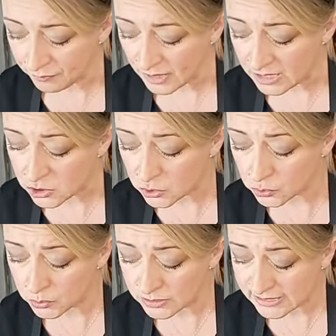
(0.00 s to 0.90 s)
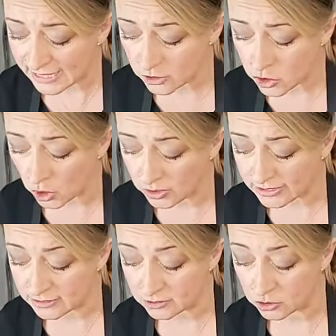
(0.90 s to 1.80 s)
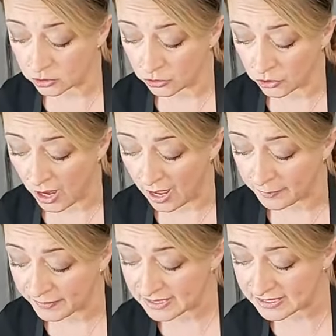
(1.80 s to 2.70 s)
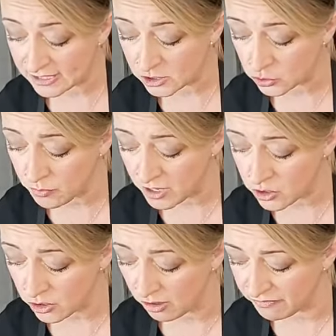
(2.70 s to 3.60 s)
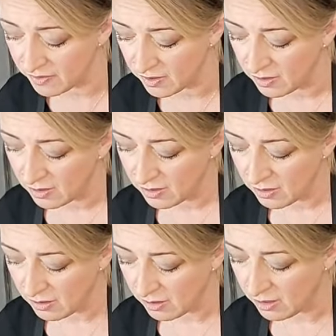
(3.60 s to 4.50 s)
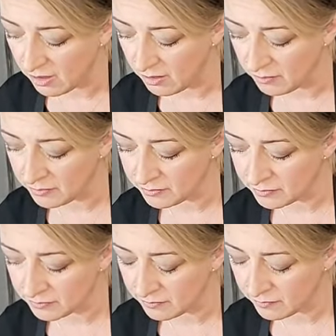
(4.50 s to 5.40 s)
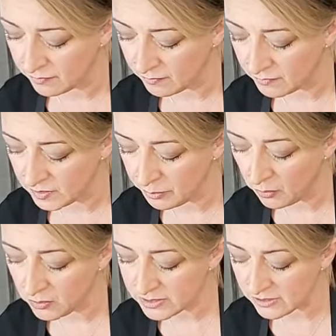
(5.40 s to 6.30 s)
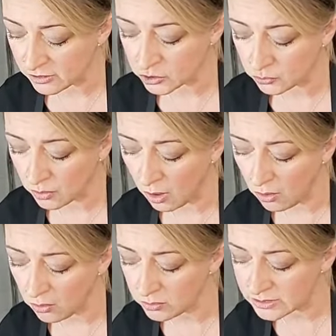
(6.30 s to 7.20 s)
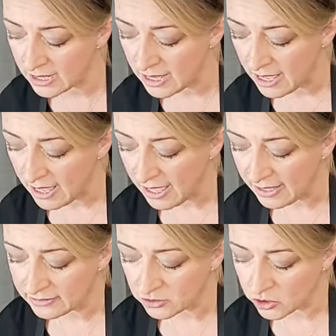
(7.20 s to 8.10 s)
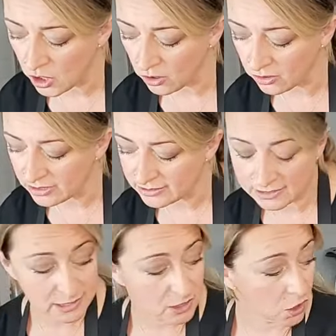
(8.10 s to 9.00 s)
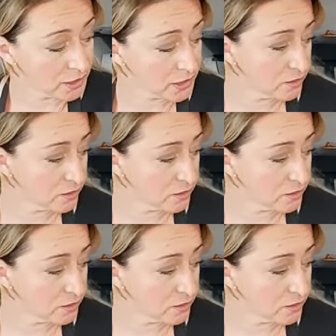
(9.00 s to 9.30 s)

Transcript: so that the chocolate don't crack because there is too much of, the bowls are too cold and the chocolate is going to